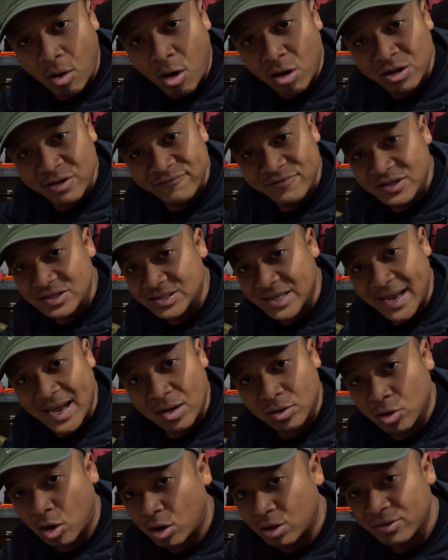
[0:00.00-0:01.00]
all of the
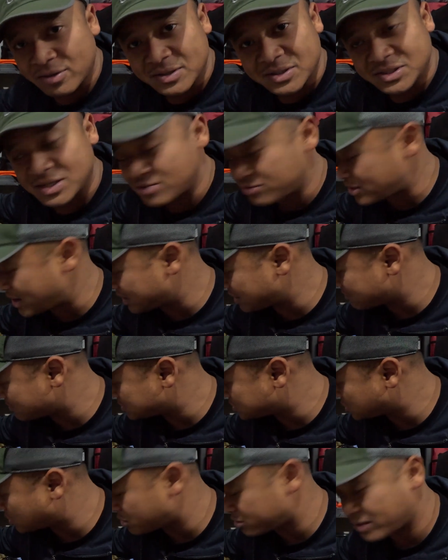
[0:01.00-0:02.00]
down, all of the synthetic
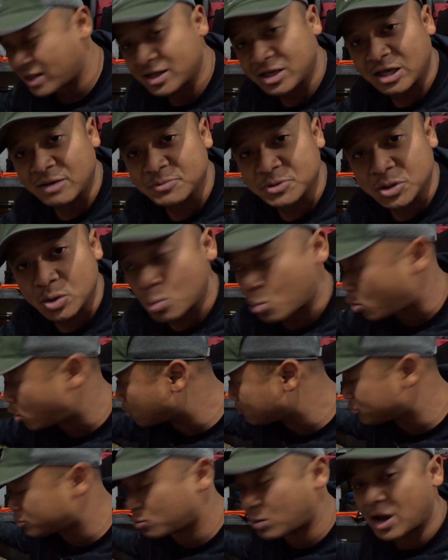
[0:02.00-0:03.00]
material that keeps you
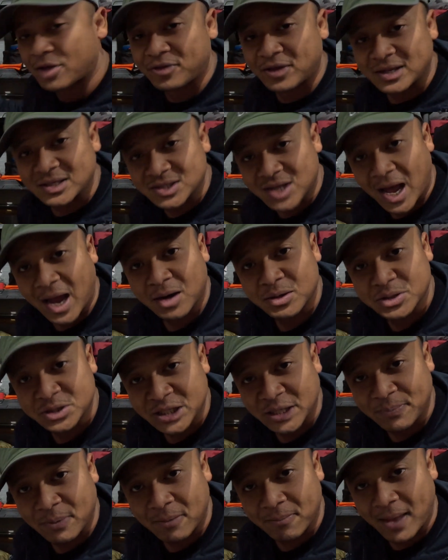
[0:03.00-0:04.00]
warm throughout the entire
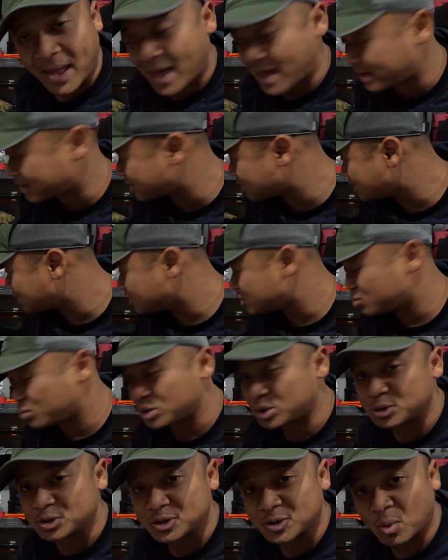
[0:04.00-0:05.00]
sleeping bag
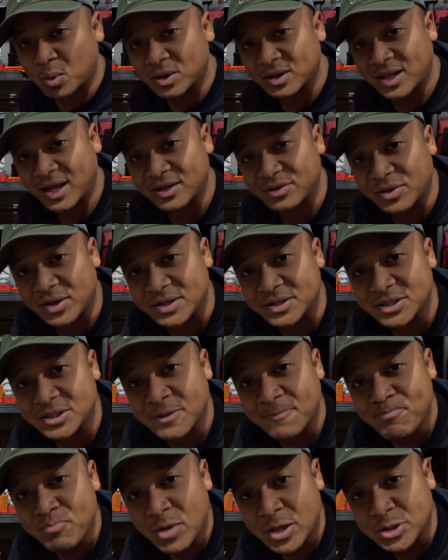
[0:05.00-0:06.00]
when you store it like
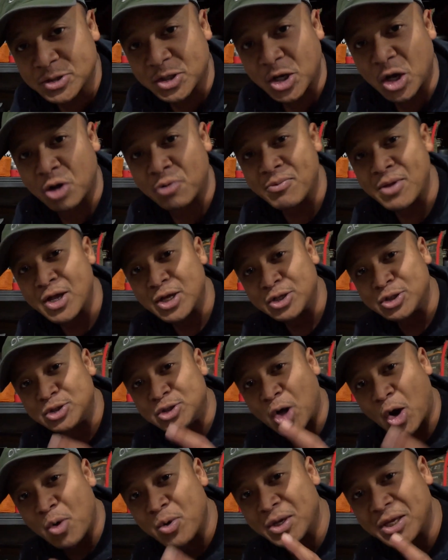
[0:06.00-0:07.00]
this. So
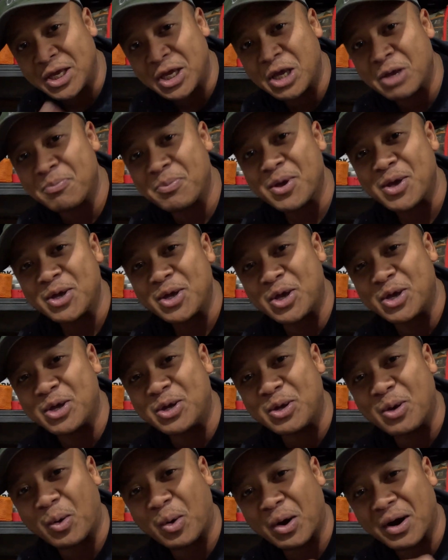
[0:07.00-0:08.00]
don't keep
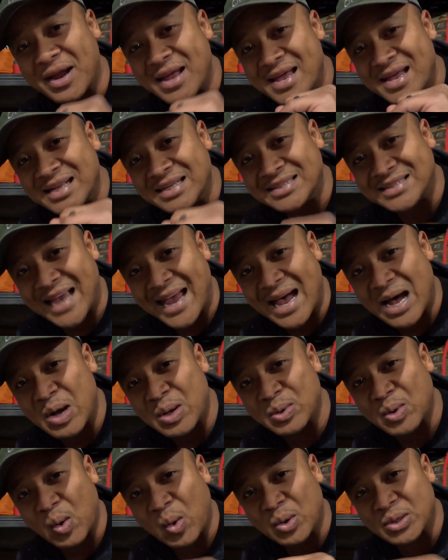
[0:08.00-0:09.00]
your
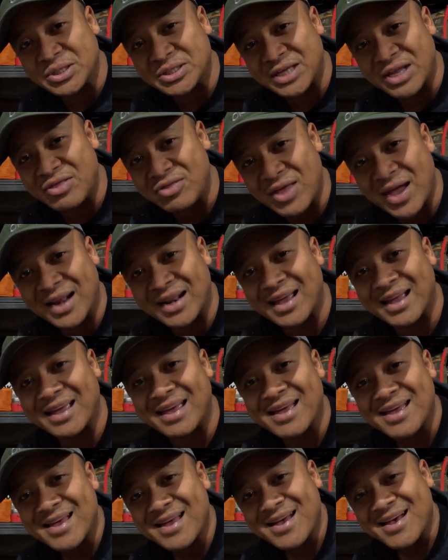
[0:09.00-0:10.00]
down or
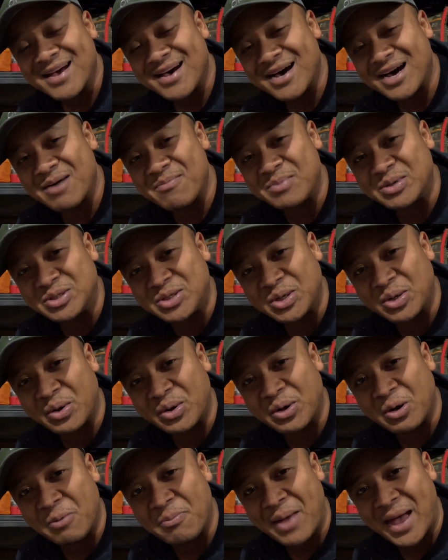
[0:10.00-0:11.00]
synthetic
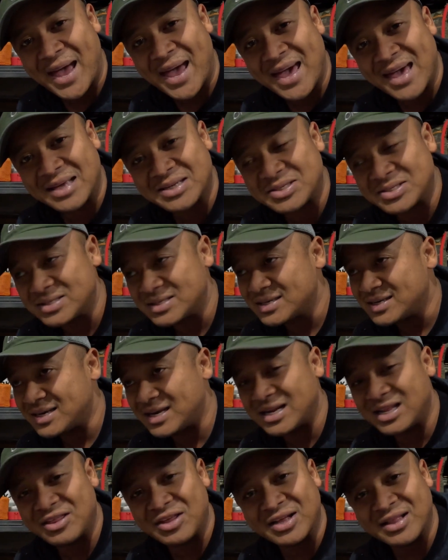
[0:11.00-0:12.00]
material bags,
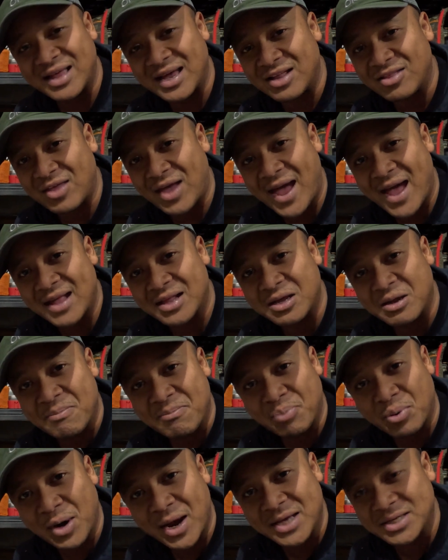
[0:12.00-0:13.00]
anything like that,
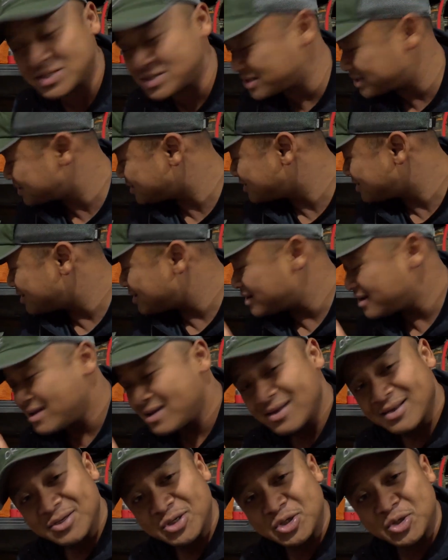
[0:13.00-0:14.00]
compressed.
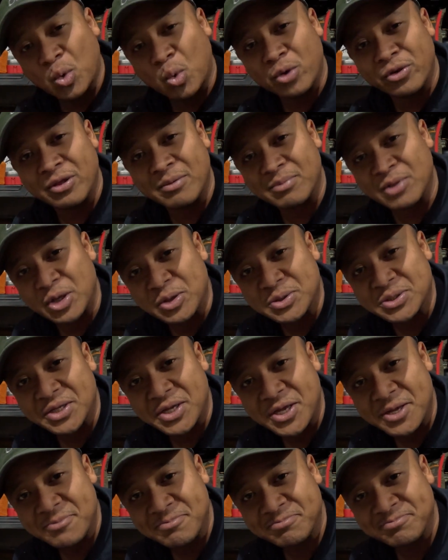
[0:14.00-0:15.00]
Store them loosely.